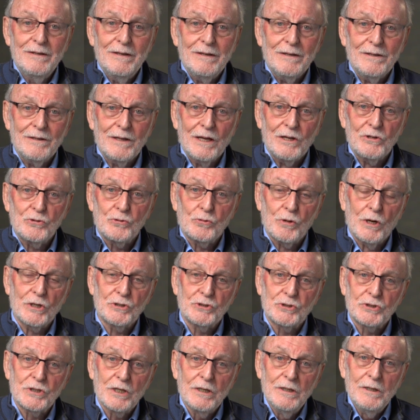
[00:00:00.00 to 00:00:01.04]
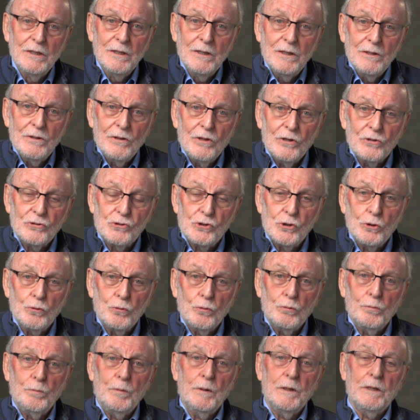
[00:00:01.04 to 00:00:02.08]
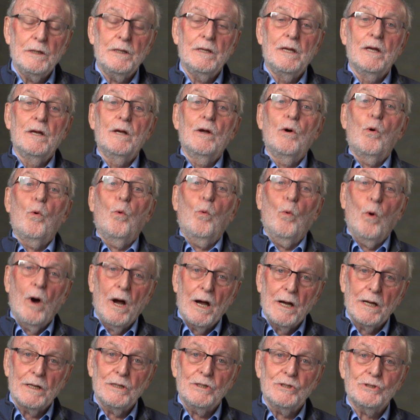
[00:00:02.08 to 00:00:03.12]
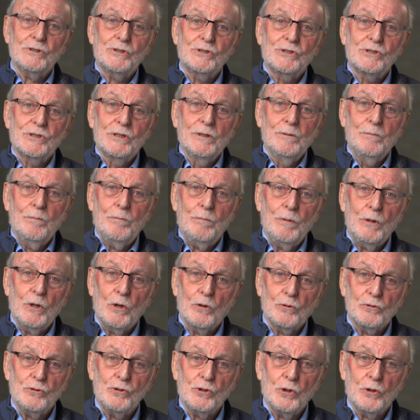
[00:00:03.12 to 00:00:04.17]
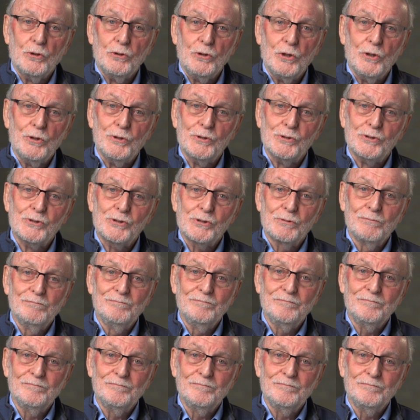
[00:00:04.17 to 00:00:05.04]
And I trust that you will be wise beyond your years.